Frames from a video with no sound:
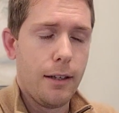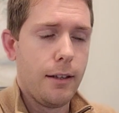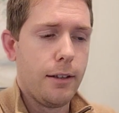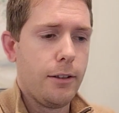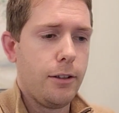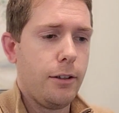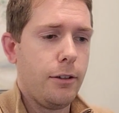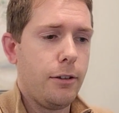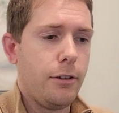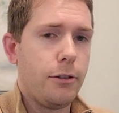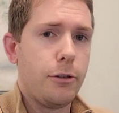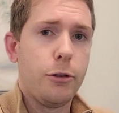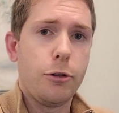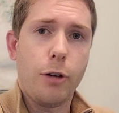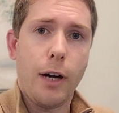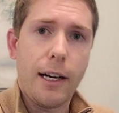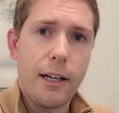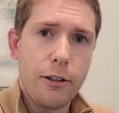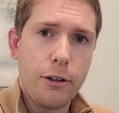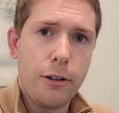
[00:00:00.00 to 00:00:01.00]
to
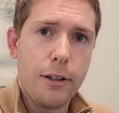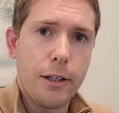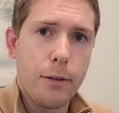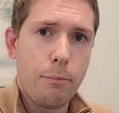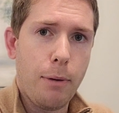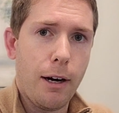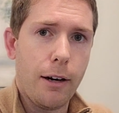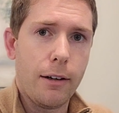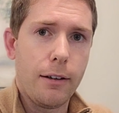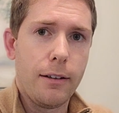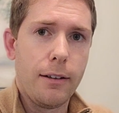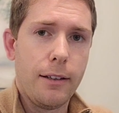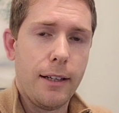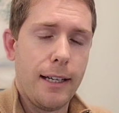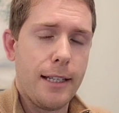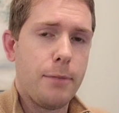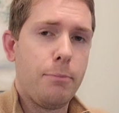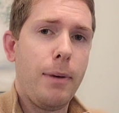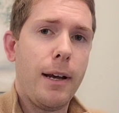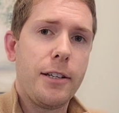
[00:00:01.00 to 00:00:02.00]
try to do their part
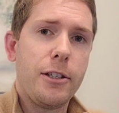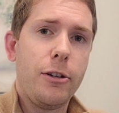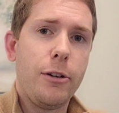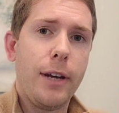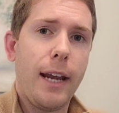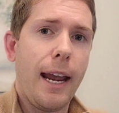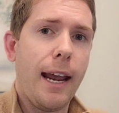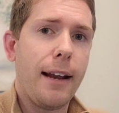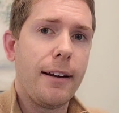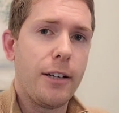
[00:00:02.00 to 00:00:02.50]
as best you can